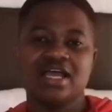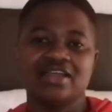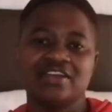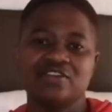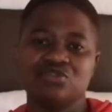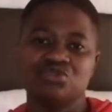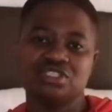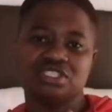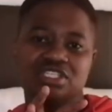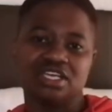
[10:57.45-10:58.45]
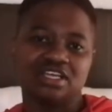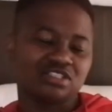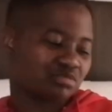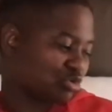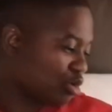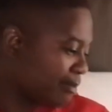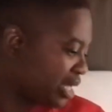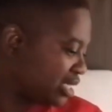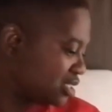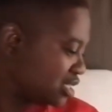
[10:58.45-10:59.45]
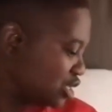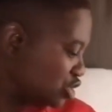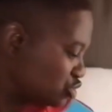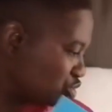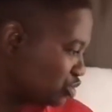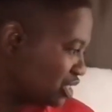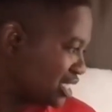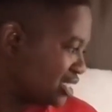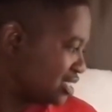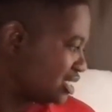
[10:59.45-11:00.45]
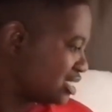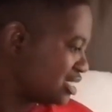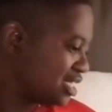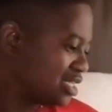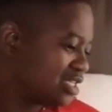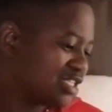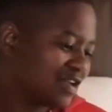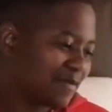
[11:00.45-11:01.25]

I can use the small plate. So that's just it.